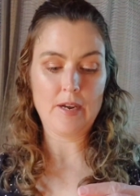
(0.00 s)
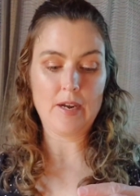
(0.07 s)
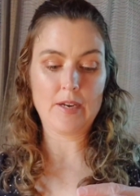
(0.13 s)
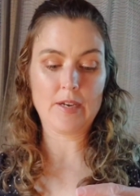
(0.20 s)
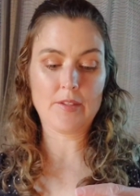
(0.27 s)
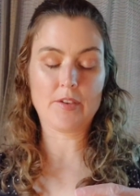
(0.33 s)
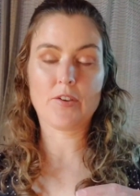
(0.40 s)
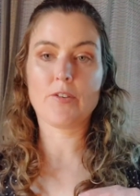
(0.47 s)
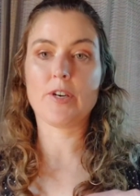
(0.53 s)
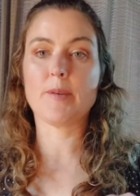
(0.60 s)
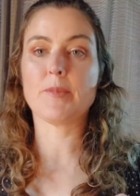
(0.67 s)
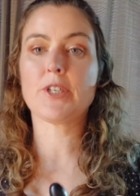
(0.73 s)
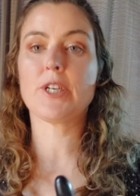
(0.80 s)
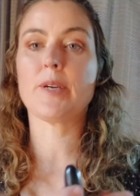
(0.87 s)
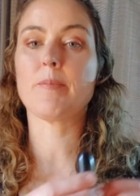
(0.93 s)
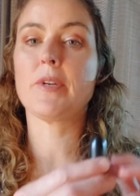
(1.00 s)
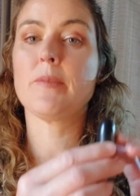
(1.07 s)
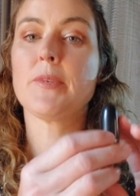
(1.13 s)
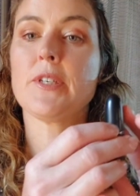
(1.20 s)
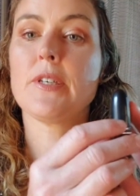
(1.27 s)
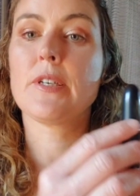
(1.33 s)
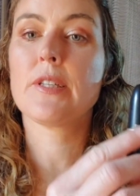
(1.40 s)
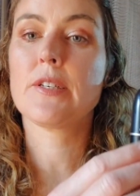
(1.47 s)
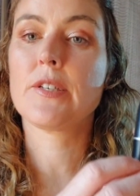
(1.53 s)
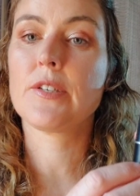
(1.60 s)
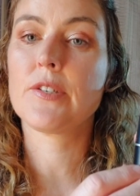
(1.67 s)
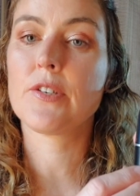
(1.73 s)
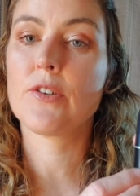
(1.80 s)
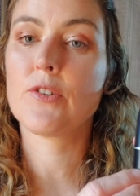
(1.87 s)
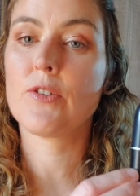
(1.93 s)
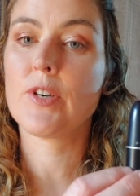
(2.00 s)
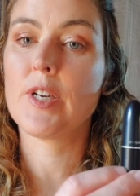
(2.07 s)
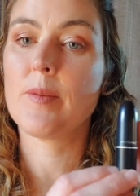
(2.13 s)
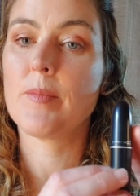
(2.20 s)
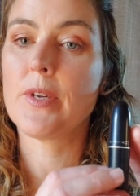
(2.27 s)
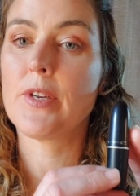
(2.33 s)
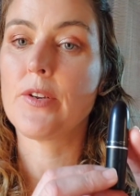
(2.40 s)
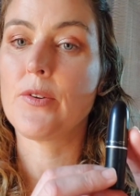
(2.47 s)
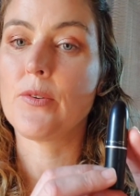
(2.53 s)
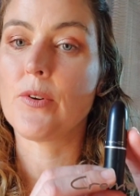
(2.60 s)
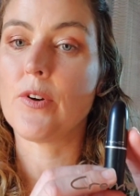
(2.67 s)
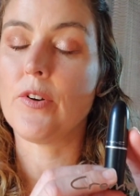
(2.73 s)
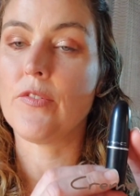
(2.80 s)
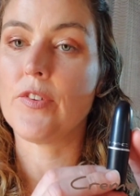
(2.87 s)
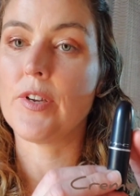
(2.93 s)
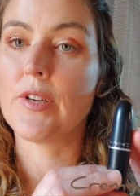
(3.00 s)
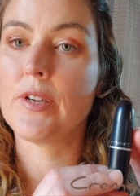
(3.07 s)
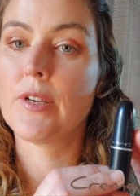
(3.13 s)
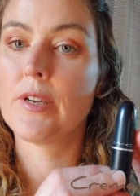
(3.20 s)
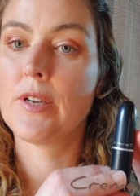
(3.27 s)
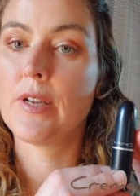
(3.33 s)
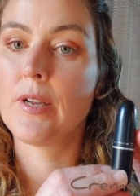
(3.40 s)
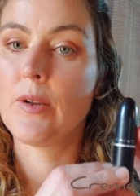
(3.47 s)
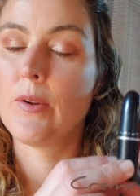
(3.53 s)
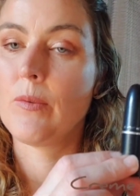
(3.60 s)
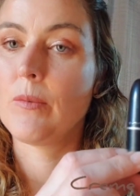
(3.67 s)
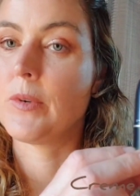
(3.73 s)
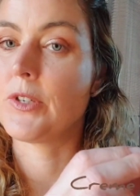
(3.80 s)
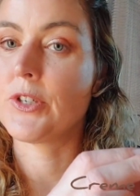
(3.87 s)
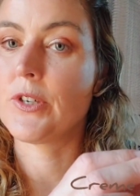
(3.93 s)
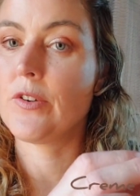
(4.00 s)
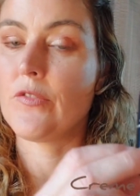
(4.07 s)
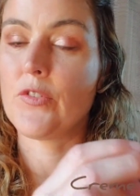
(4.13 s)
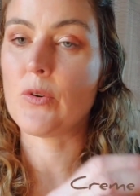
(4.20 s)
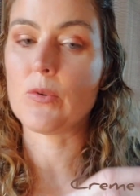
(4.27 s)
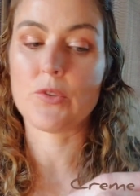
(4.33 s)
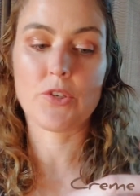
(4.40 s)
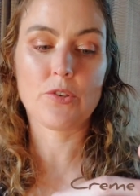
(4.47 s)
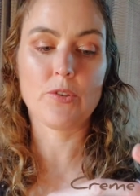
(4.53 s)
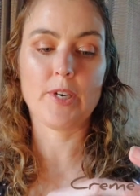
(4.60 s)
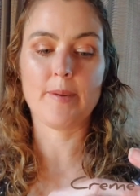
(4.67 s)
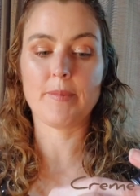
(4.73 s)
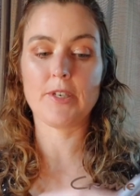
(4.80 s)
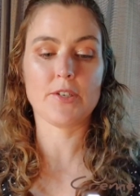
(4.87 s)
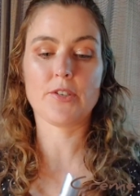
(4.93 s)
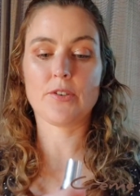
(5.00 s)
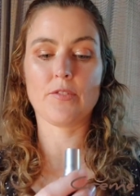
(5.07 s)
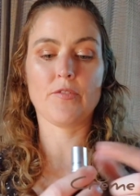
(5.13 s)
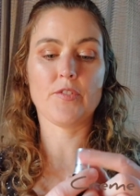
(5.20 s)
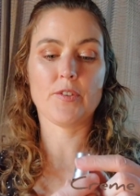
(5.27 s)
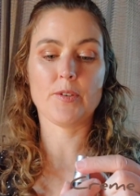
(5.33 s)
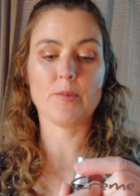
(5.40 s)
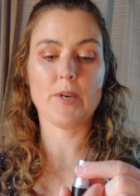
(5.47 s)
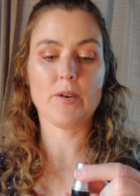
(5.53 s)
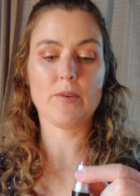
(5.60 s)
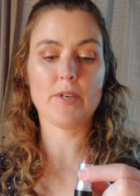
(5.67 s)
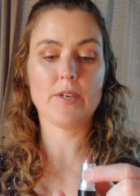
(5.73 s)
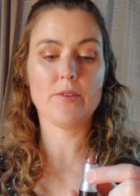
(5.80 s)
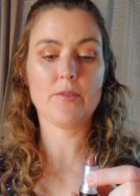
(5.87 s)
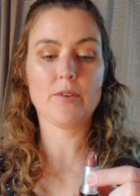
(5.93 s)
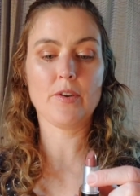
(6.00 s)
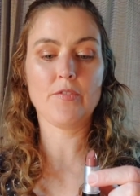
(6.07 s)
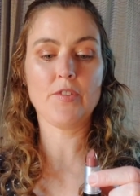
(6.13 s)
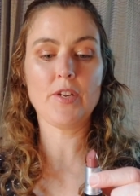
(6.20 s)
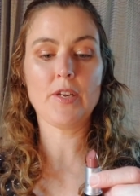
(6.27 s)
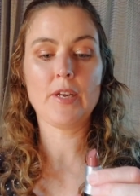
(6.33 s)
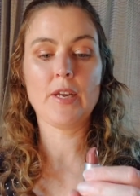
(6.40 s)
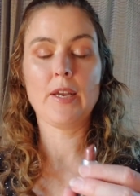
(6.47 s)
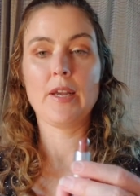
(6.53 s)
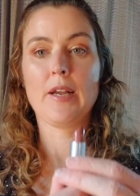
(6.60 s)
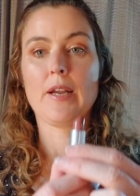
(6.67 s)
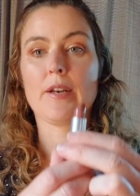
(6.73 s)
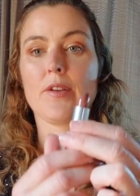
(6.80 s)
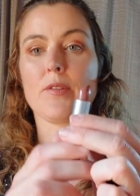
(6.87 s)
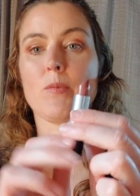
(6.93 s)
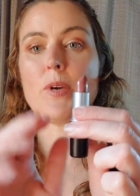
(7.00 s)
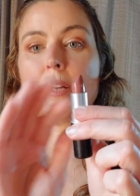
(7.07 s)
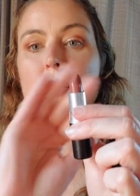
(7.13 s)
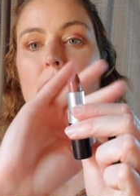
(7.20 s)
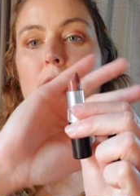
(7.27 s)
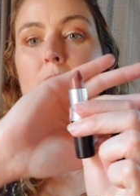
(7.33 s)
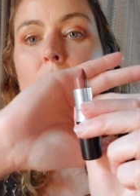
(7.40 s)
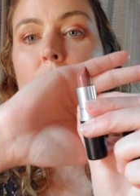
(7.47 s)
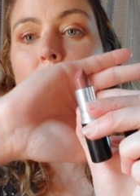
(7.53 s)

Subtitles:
another cream sheen lipstick. This is Cream in Your Coffee, which of course cream does go very well in your coffee. Another one that